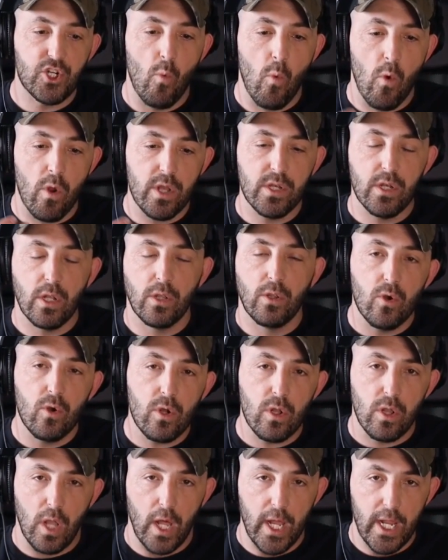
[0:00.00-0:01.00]
What does it look
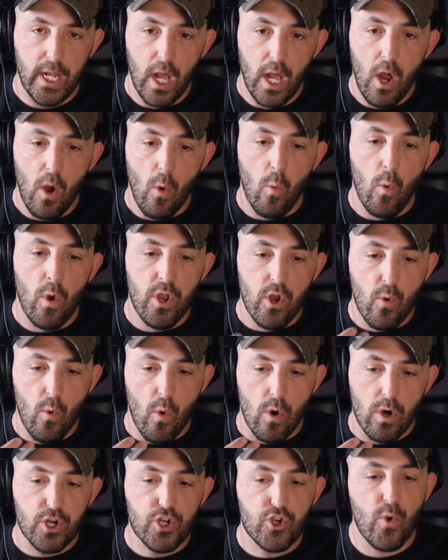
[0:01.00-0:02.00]
like when you
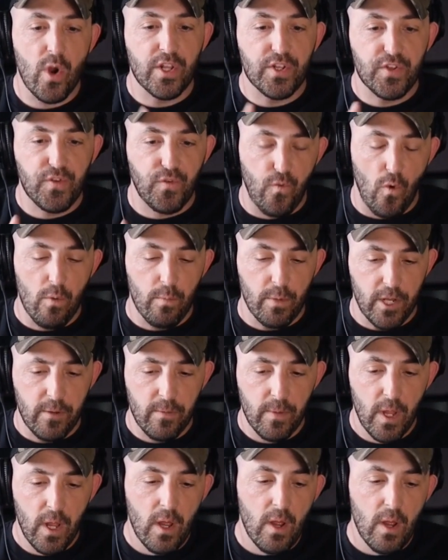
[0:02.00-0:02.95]
are transforming